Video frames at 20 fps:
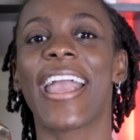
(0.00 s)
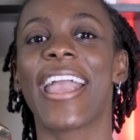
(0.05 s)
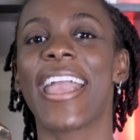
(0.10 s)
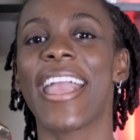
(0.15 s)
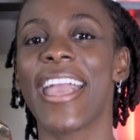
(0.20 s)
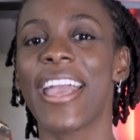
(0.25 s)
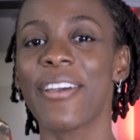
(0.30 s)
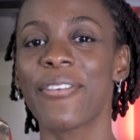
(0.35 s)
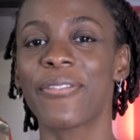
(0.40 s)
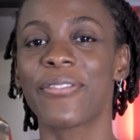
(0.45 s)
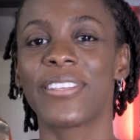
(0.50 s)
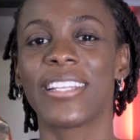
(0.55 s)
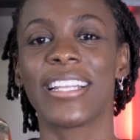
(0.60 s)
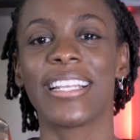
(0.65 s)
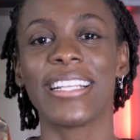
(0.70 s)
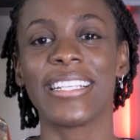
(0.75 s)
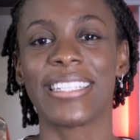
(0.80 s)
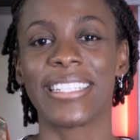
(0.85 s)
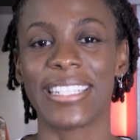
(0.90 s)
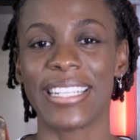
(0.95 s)
if the
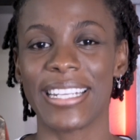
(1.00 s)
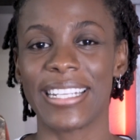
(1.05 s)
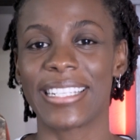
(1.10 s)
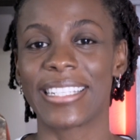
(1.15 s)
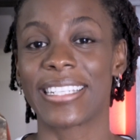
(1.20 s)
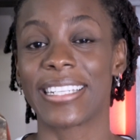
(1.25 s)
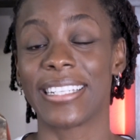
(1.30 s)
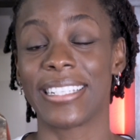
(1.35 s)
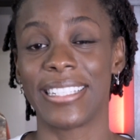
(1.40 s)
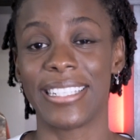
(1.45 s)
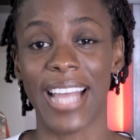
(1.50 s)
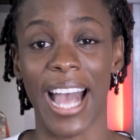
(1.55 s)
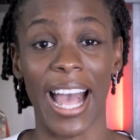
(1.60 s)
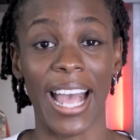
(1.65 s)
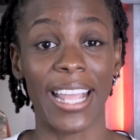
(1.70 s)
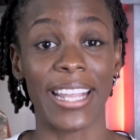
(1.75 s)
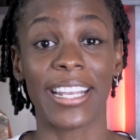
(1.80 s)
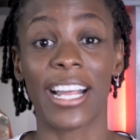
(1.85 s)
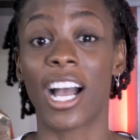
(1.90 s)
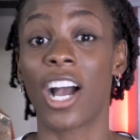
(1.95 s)
deceased
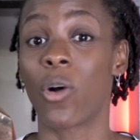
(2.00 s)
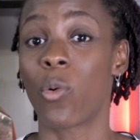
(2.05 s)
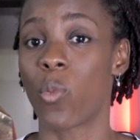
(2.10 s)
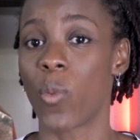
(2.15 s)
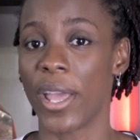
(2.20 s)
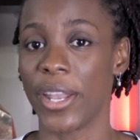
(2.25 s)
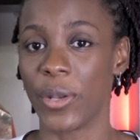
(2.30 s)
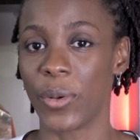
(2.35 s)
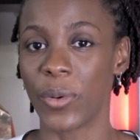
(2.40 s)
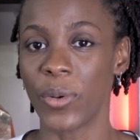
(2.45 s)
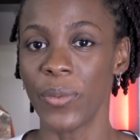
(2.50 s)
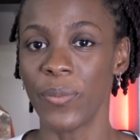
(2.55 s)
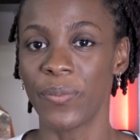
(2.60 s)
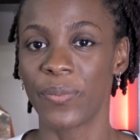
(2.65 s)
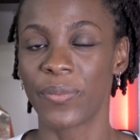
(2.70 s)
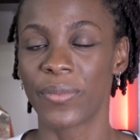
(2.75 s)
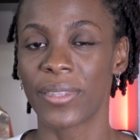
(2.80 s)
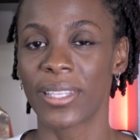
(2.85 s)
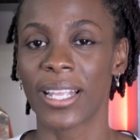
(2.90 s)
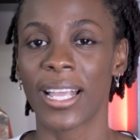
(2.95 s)
died a widow,
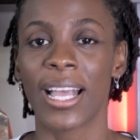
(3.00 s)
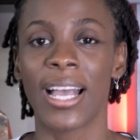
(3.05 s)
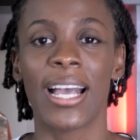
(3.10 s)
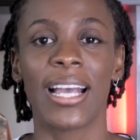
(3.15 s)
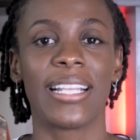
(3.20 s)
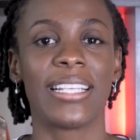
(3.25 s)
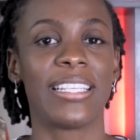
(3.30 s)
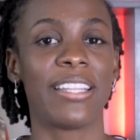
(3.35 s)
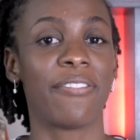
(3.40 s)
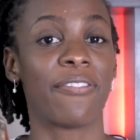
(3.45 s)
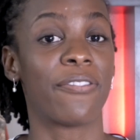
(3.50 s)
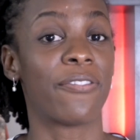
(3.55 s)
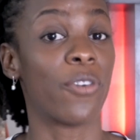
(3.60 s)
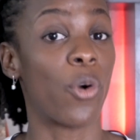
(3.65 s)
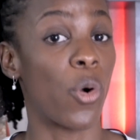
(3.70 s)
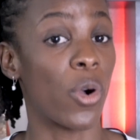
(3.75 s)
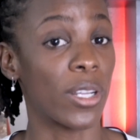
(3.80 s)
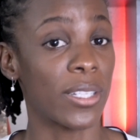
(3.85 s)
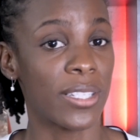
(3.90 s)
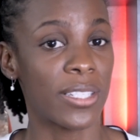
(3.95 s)

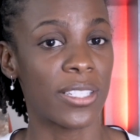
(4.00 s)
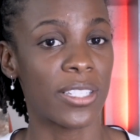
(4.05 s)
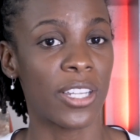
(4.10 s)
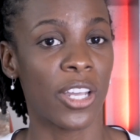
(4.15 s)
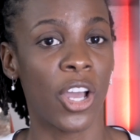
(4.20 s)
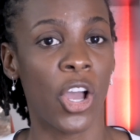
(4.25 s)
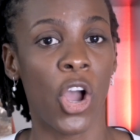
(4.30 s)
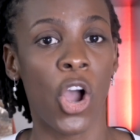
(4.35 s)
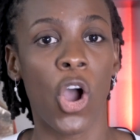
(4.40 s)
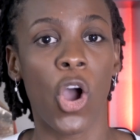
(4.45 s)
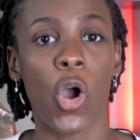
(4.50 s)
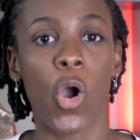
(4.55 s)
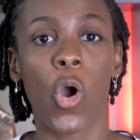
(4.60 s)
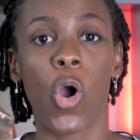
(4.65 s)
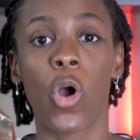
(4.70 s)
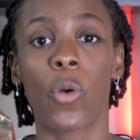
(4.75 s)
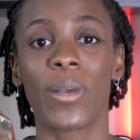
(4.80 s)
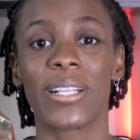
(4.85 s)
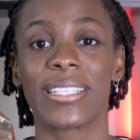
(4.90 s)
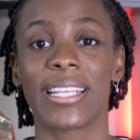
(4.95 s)
divorced,
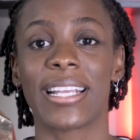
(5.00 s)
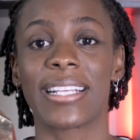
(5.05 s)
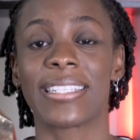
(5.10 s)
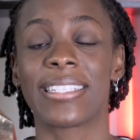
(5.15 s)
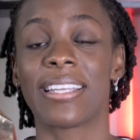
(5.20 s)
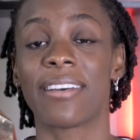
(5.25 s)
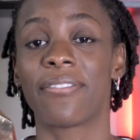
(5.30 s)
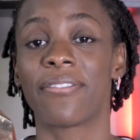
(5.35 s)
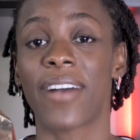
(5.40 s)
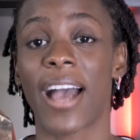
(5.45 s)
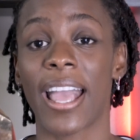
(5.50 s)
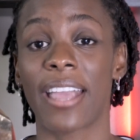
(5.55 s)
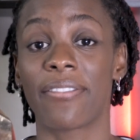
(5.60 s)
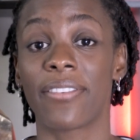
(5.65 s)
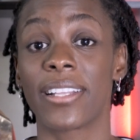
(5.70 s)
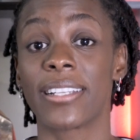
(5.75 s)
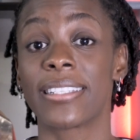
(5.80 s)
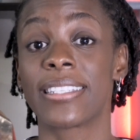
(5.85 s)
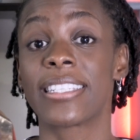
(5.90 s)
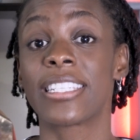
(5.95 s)
or with a
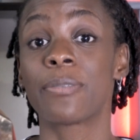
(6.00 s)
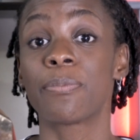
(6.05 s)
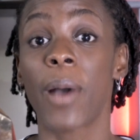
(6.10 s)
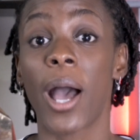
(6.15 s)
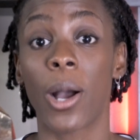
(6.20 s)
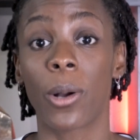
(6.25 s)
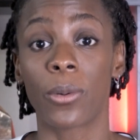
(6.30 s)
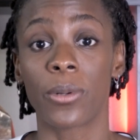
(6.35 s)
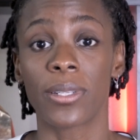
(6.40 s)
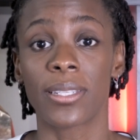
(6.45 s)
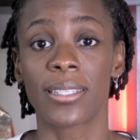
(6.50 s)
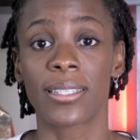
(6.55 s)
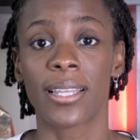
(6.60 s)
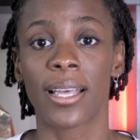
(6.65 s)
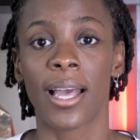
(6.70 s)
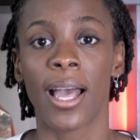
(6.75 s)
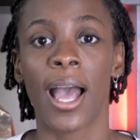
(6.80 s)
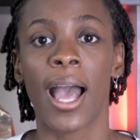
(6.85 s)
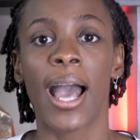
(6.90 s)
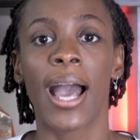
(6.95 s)
surviving spouse,
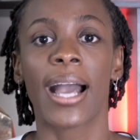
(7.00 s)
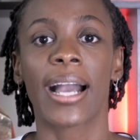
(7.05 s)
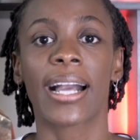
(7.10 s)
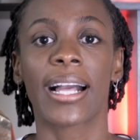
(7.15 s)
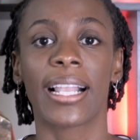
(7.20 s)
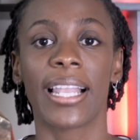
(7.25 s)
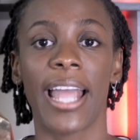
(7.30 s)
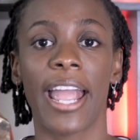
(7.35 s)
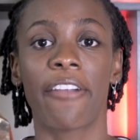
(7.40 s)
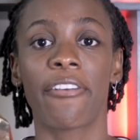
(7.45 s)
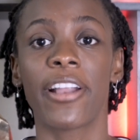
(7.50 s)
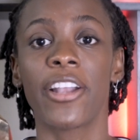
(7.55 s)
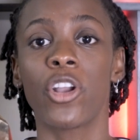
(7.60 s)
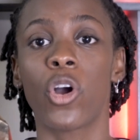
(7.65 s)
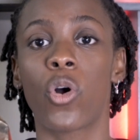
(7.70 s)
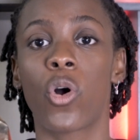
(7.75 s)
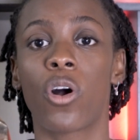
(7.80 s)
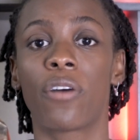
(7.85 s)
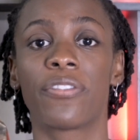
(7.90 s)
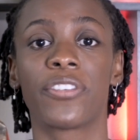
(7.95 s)
clearing
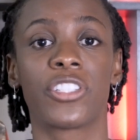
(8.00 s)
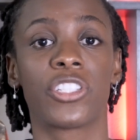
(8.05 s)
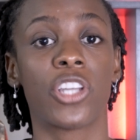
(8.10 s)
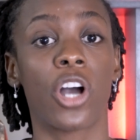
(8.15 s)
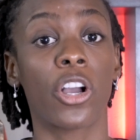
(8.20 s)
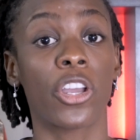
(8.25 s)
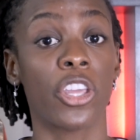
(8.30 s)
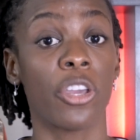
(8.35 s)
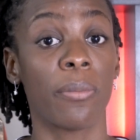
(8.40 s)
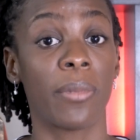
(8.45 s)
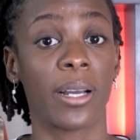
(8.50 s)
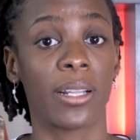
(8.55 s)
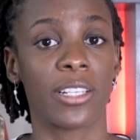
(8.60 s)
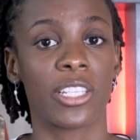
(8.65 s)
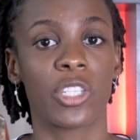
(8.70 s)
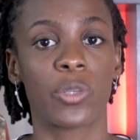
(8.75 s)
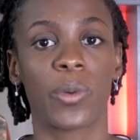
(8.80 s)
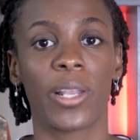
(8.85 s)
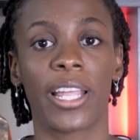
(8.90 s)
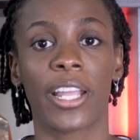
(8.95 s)
off
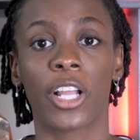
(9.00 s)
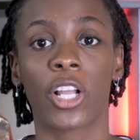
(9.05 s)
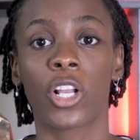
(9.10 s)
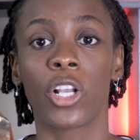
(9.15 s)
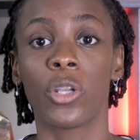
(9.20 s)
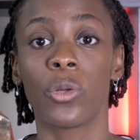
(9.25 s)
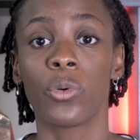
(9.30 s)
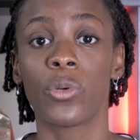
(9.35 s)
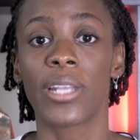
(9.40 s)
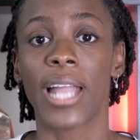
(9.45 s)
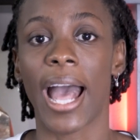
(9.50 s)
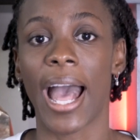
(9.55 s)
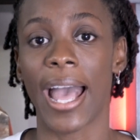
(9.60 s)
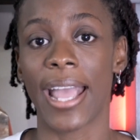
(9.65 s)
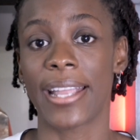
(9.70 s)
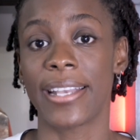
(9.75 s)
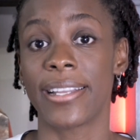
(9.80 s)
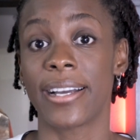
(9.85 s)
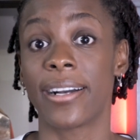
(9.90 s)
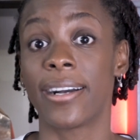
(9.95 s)
documents will include
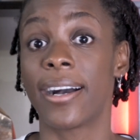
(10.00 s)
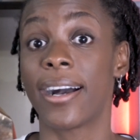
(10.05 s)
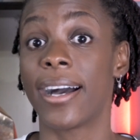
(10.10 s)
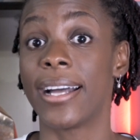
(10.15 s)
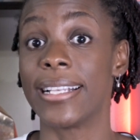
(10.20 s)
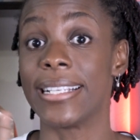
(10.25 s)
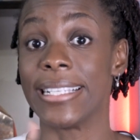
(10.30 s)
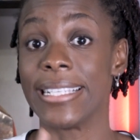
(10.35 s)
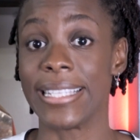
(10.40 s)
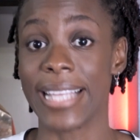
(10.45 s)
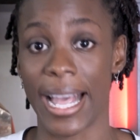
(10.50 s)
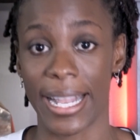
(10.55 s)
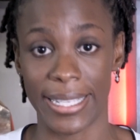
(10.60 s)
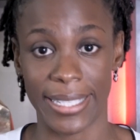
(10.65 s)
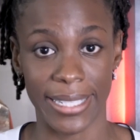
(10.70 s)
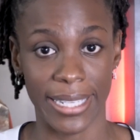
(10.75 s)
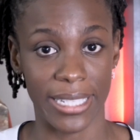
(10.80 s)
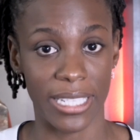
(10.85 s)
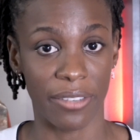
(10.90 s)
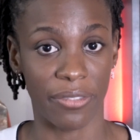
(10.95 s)
either a death
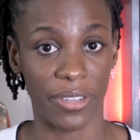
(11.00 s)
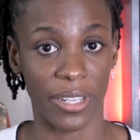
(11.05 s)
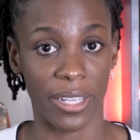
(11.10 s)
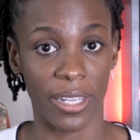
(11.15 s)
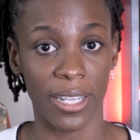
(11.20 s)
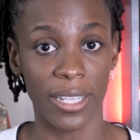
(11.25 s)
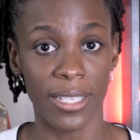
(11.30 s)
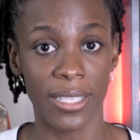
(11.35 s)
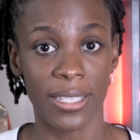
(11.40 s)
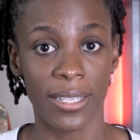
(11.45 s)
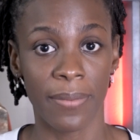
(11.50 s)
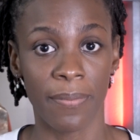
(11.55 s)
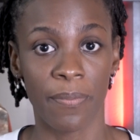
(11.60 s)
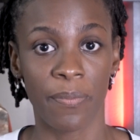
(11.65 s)
certificate,